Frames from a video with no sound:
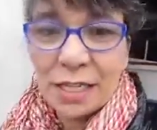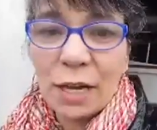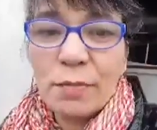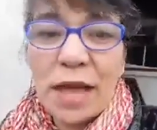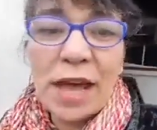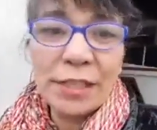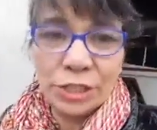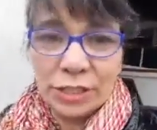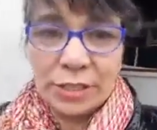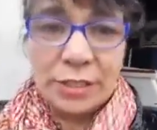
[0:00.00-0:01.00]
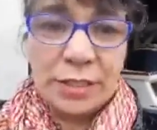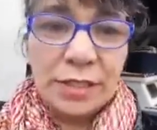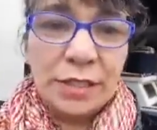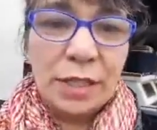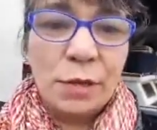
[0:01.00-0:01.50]

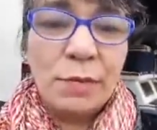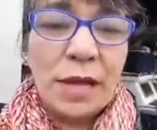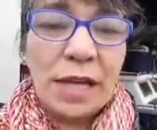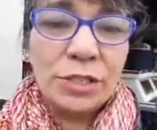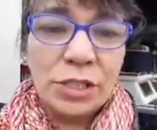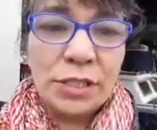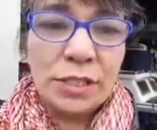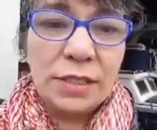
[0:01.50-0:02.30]
imagine